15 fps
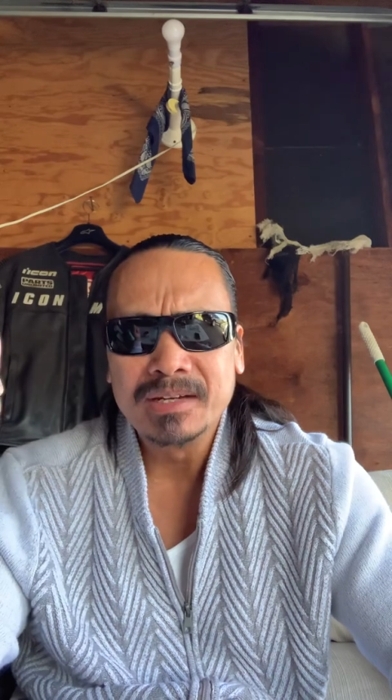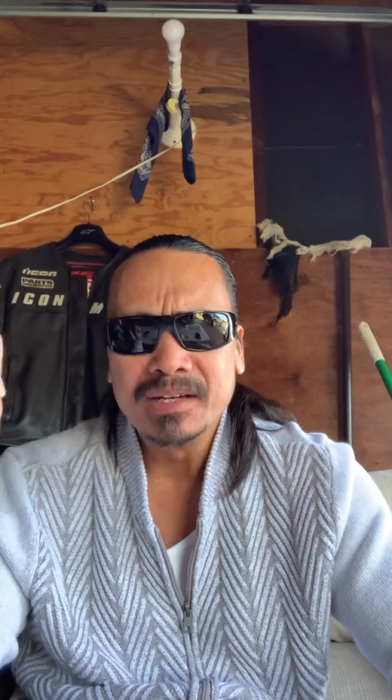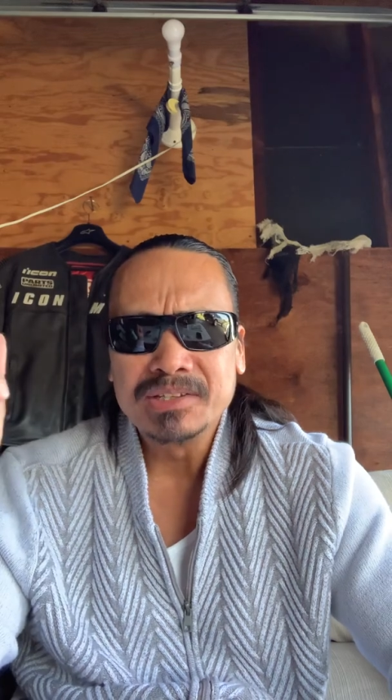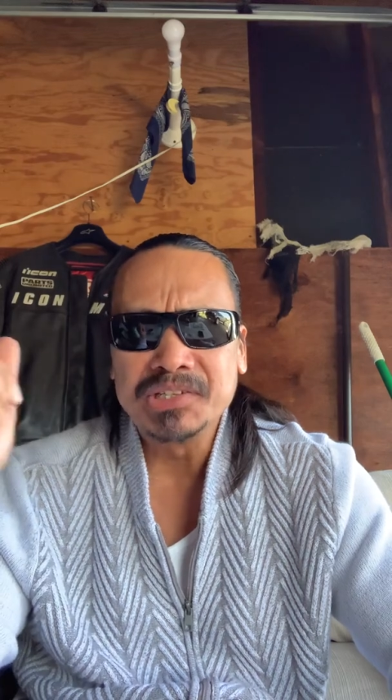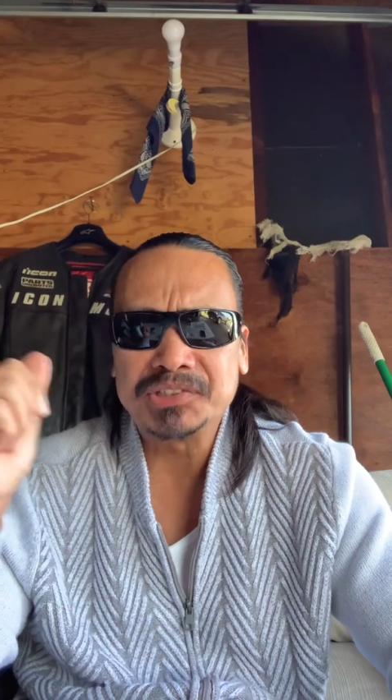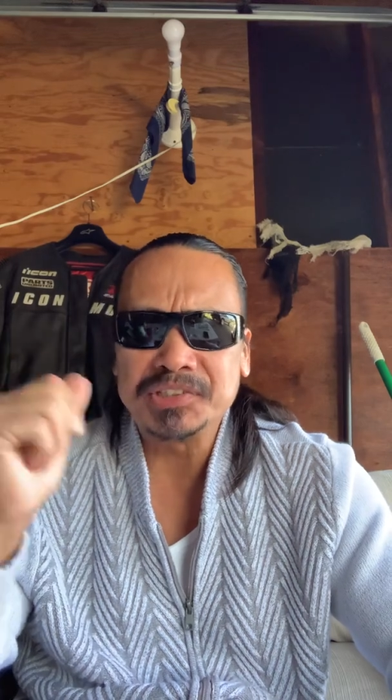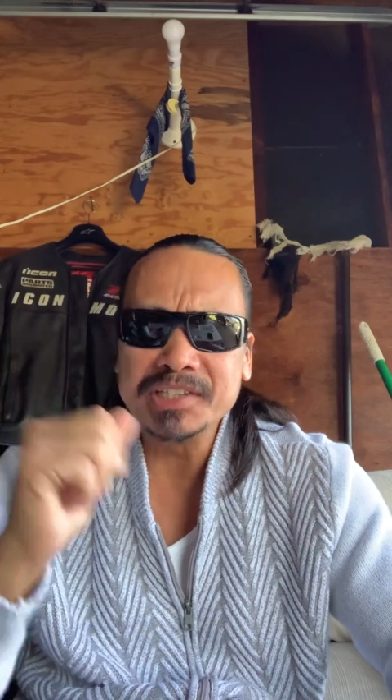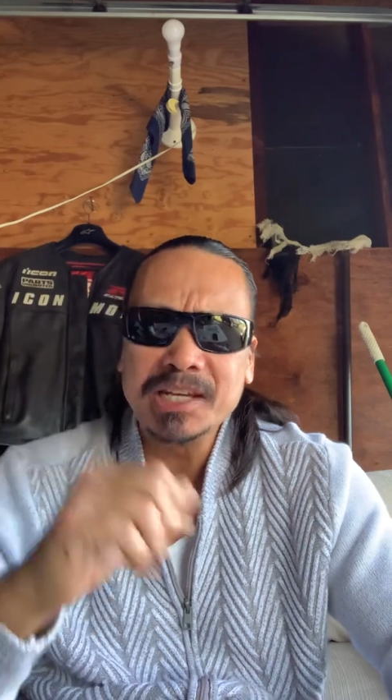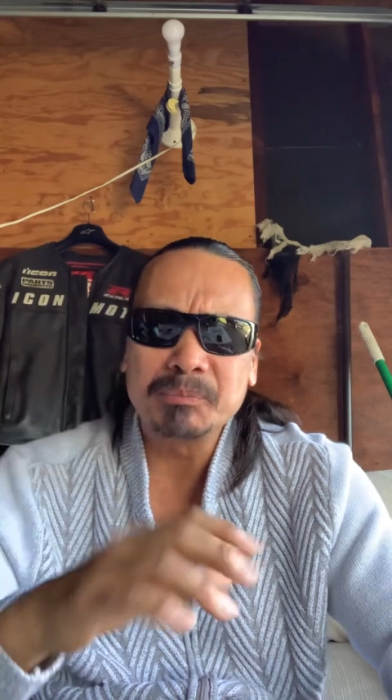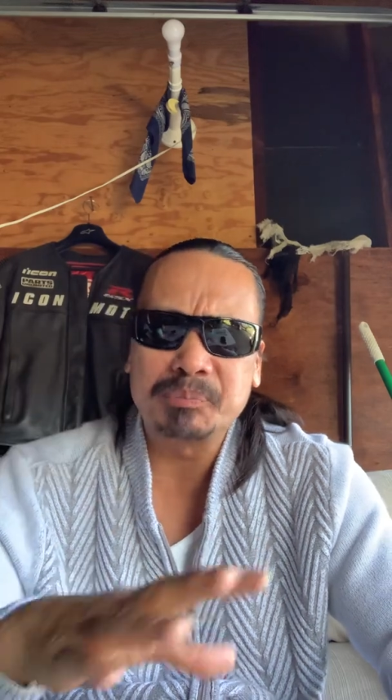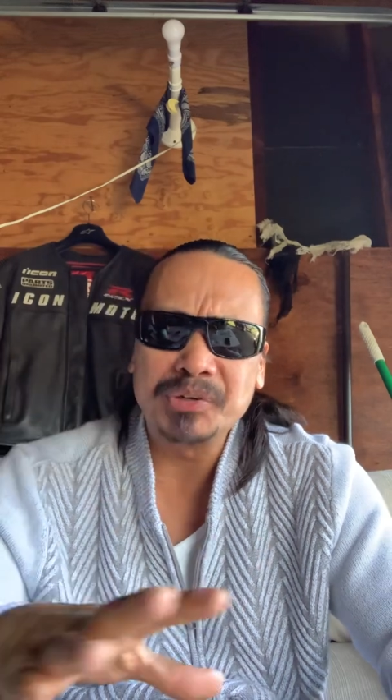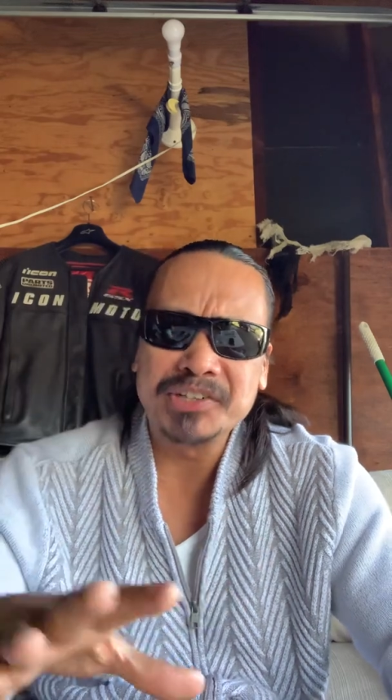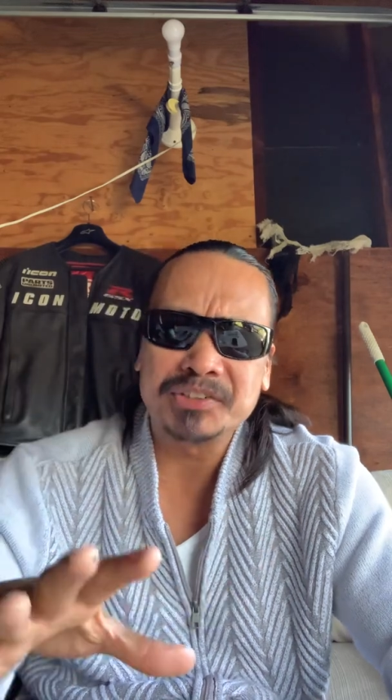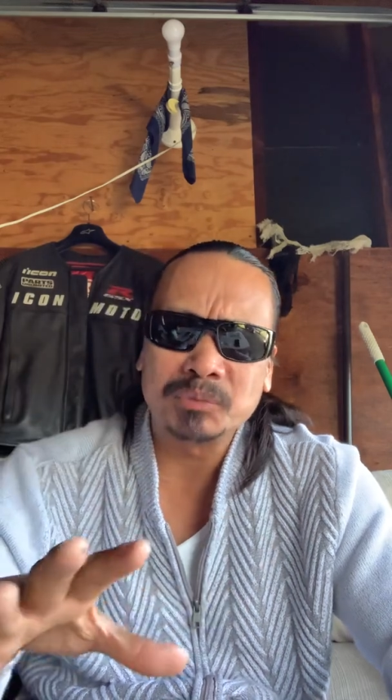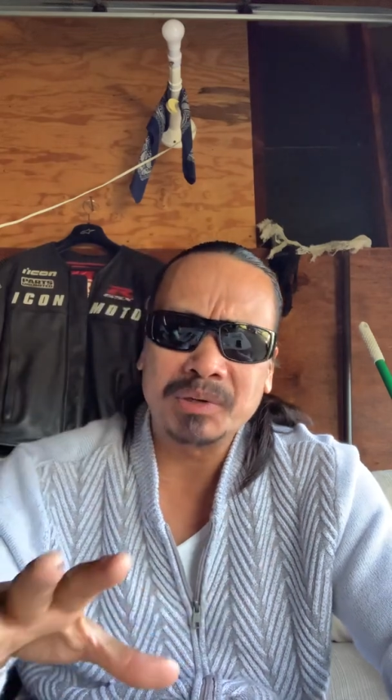You see in
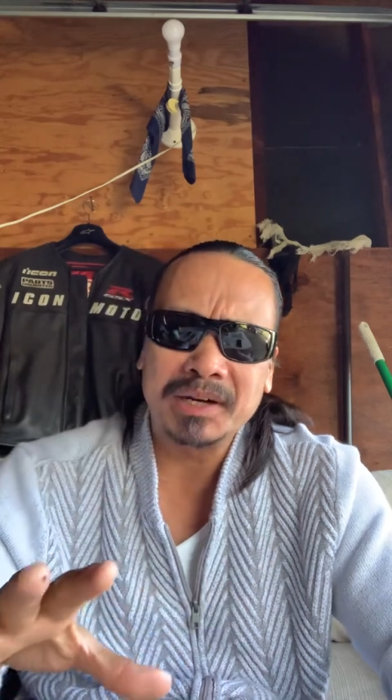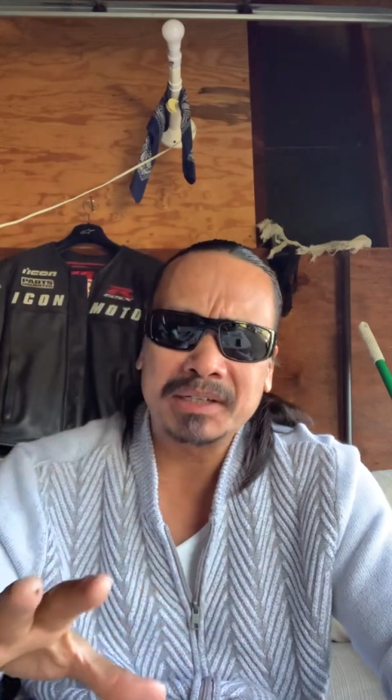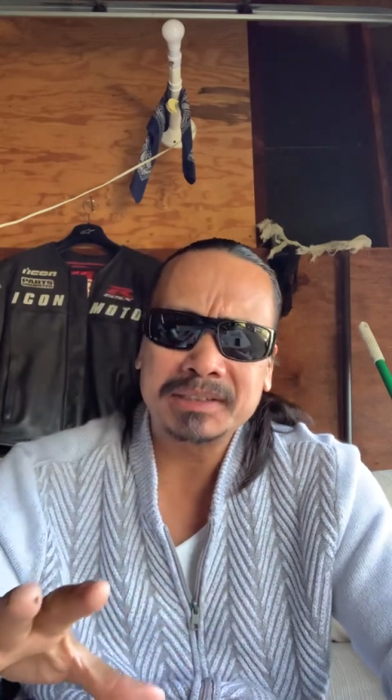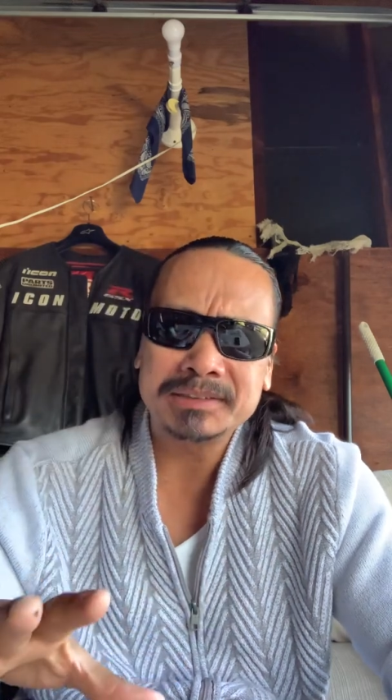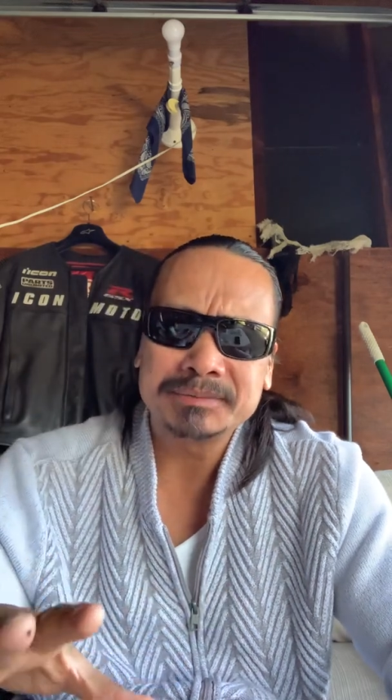prison, right?